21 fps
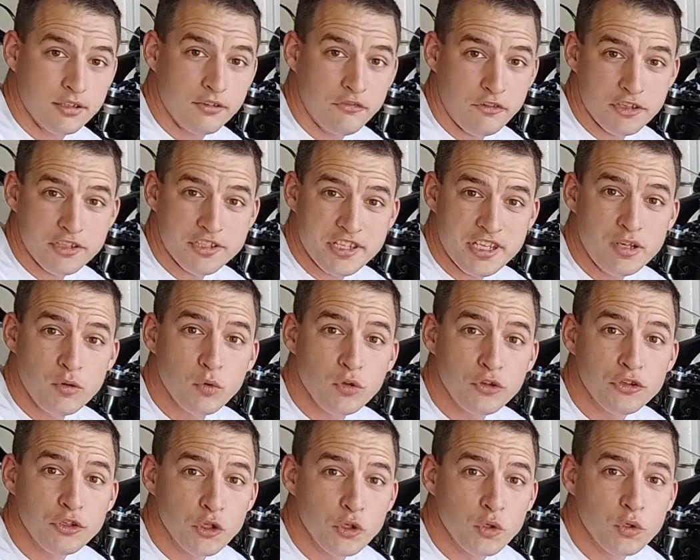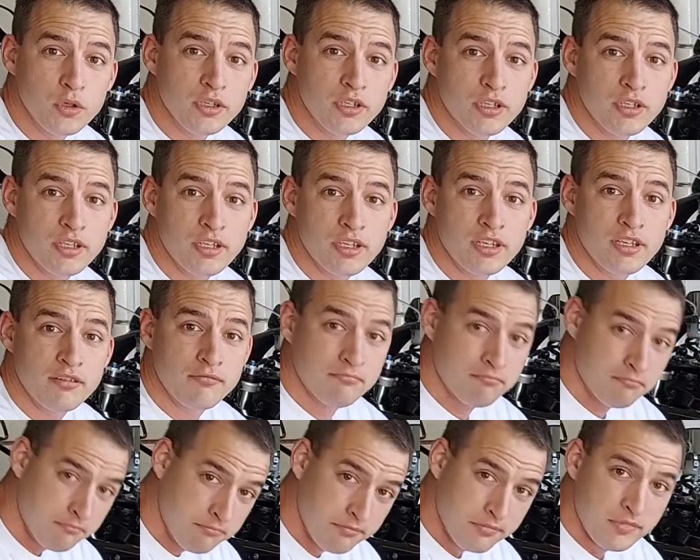first thing we'll do,
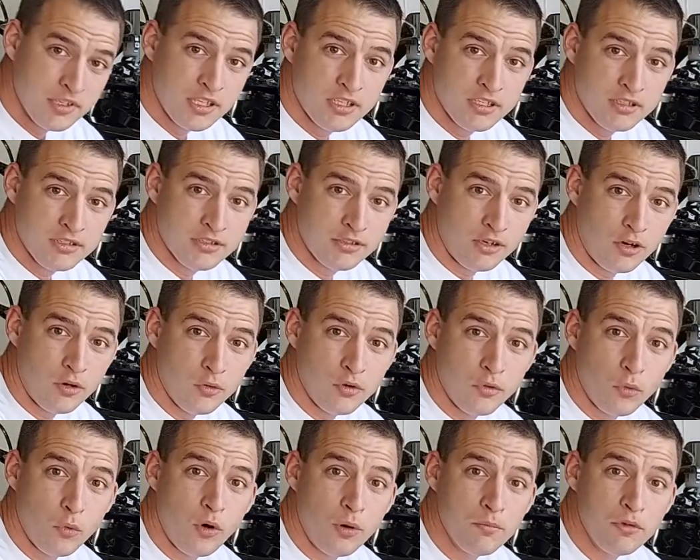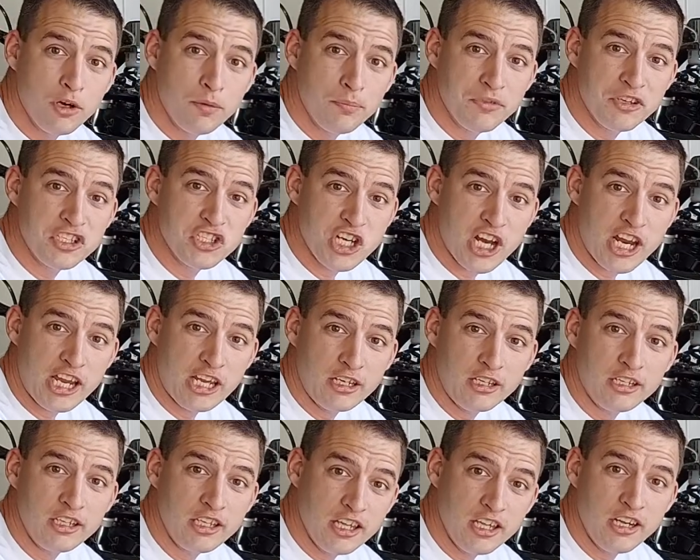start with warming up the
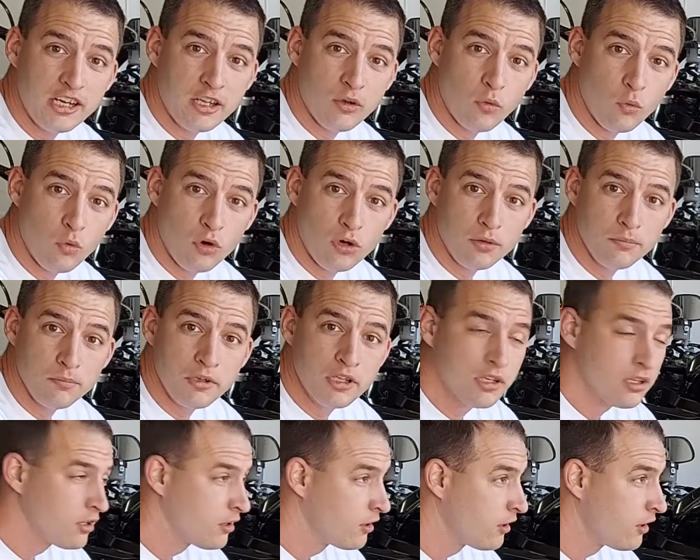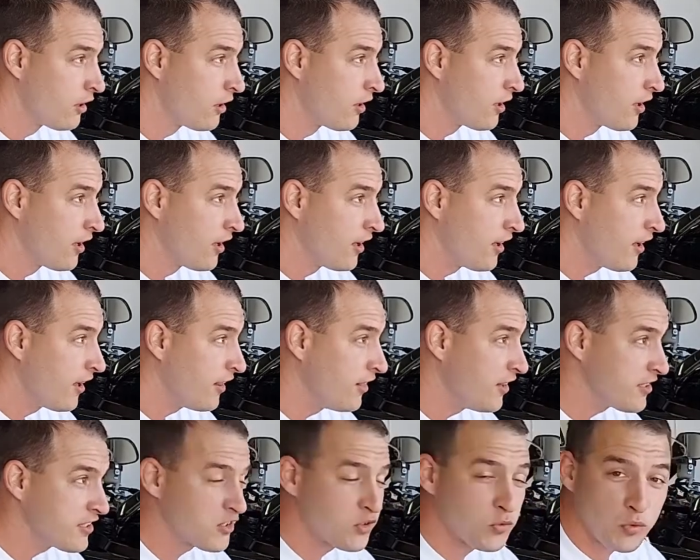chain, getting it warm. And
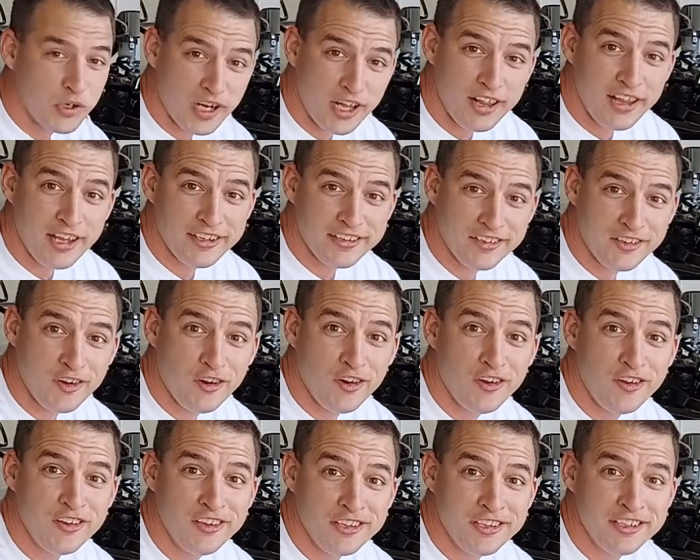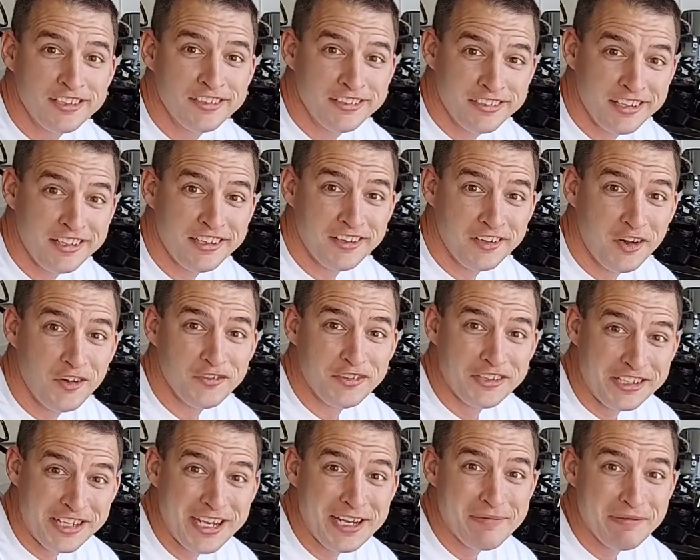this is what I like to call ticking off the
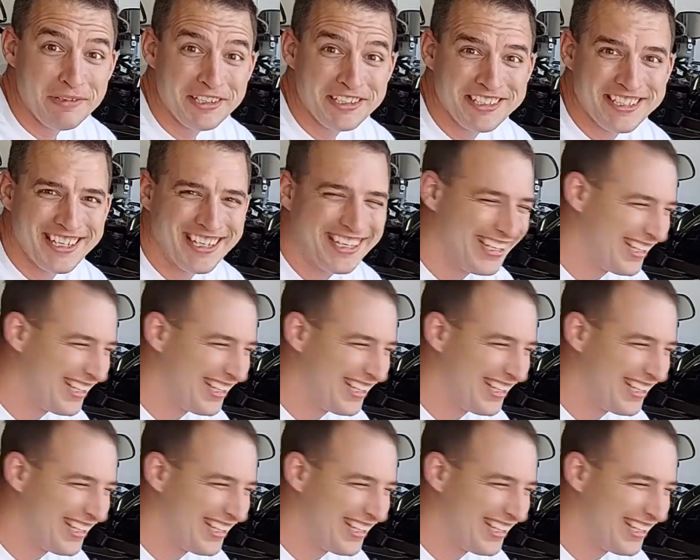neighbors.